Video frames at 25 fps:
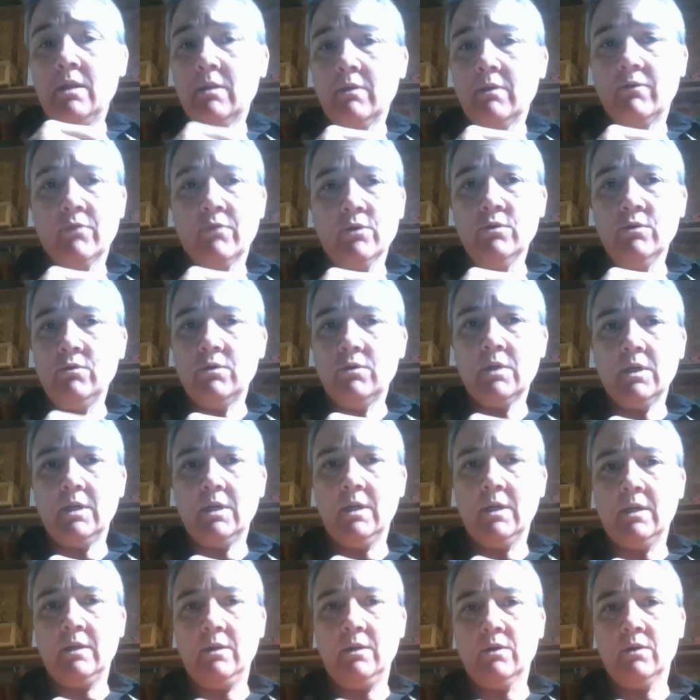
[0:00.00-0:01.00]
fruit
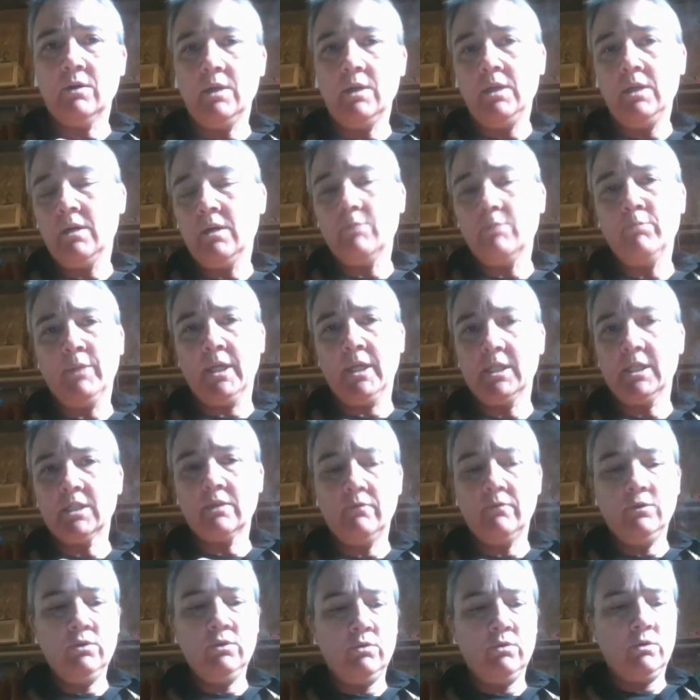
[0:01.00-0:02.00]
and you're eating blessed
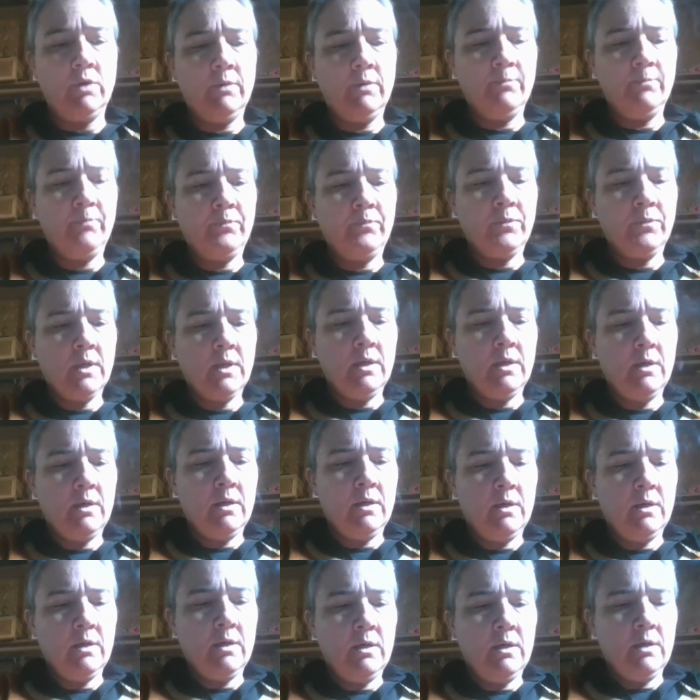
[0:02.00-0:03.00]
food.
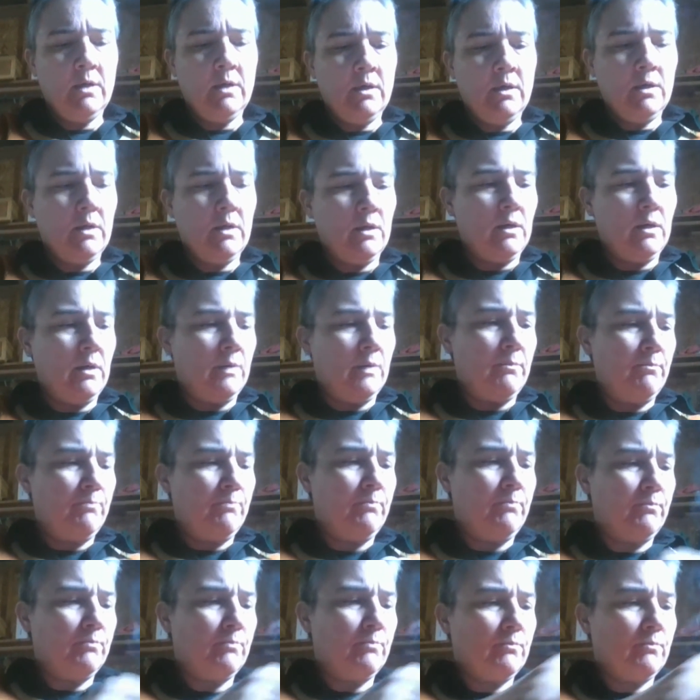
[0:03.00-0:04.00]

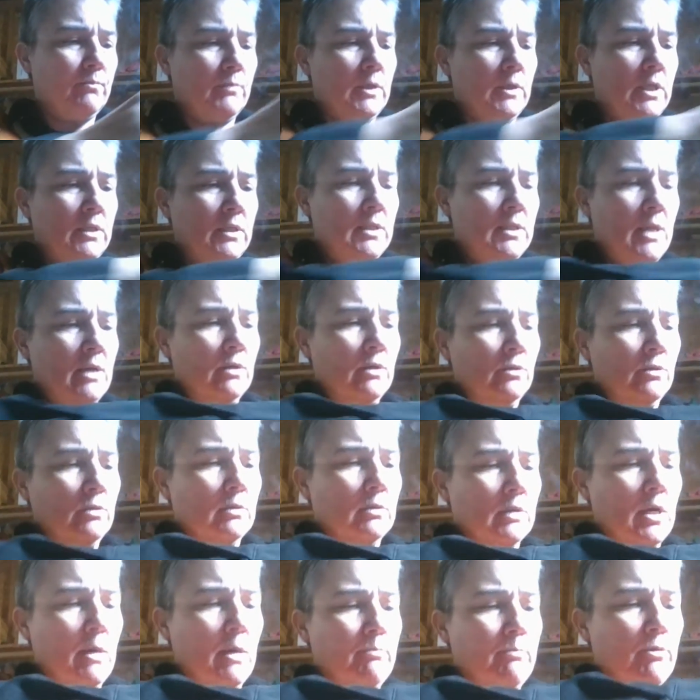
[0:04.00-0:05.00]
Then take a little
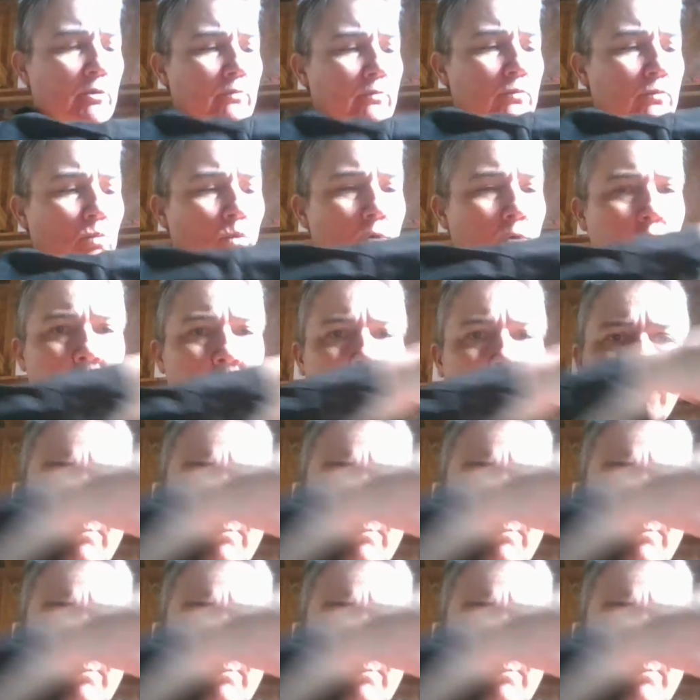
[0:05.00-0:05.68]
cup of water